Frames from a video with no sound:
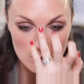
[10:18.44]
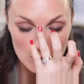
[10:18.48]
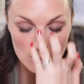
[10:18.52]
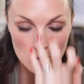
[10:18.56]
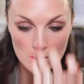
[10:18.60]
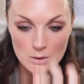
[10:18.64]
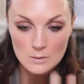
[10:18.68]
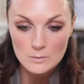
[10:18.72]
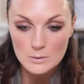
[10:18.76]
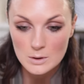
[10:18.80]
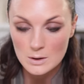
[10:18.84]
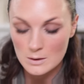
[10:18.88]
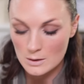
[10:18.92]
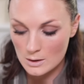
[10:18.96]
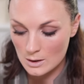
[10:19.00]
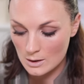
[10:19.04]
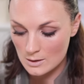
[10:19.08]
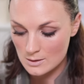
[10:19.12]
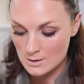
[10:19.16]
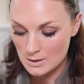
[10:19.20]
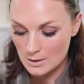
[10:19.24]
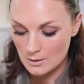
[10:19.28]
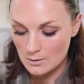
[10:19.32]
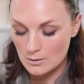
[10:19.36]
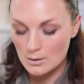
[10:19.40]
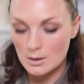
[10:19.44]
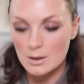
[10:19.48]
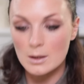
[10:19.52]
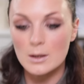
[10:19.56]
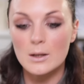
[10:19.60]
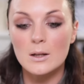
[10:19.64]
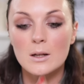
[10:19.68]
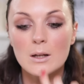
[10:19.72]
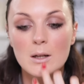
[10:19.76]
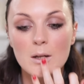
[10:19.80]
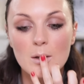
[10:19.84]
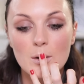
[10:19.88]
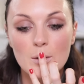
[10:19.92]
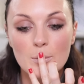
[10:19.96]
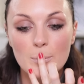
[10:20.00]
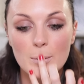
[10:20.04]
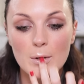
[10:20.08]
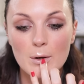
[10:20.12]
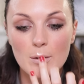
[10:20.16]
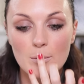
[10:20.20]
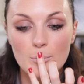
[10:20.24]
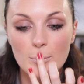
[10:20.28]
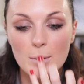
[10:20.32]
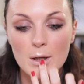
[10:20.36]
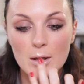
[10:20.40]
I'm going to run that down there a little
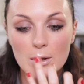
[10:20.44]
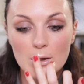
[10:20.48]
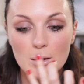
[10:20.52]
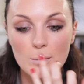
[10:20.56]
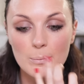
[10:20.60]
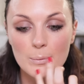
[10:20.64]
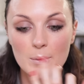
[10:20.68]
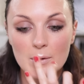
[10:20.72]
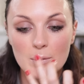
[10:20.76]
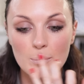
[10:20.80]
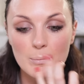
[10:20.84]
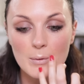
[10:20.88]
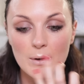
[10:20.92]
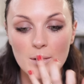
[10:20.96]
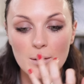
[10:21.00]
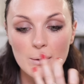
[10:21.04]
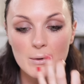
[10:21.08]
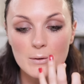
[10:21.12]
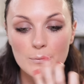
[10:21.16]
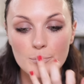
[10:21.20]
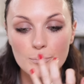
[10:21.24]
bit on my Cupid's bow.